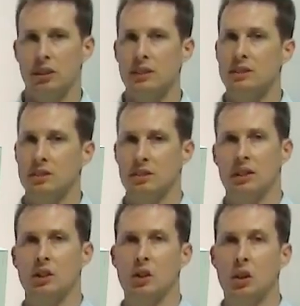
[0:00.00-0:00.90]
sense and
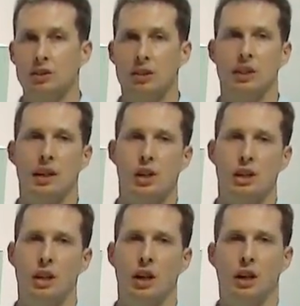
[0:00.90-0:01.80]
signal loss
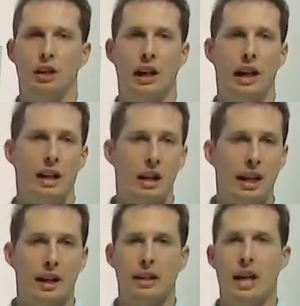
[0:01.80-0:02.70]
detection can
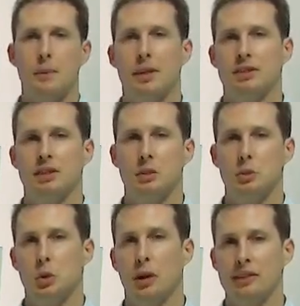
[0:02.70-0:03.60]
allow the AMX
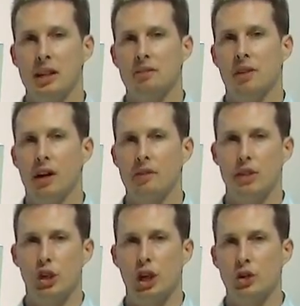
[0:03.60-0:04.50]
system to identify if
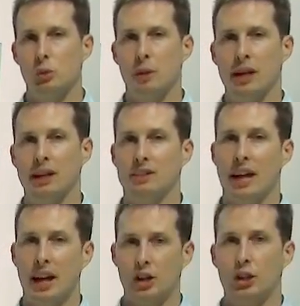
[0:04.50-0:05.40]
a scheduled meeting is
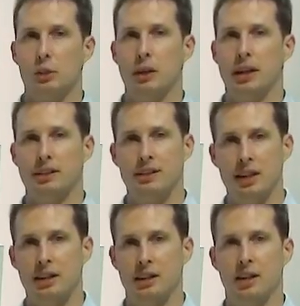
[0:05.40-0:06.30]
actually being
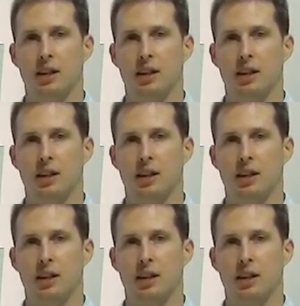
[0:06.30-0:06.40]
attended,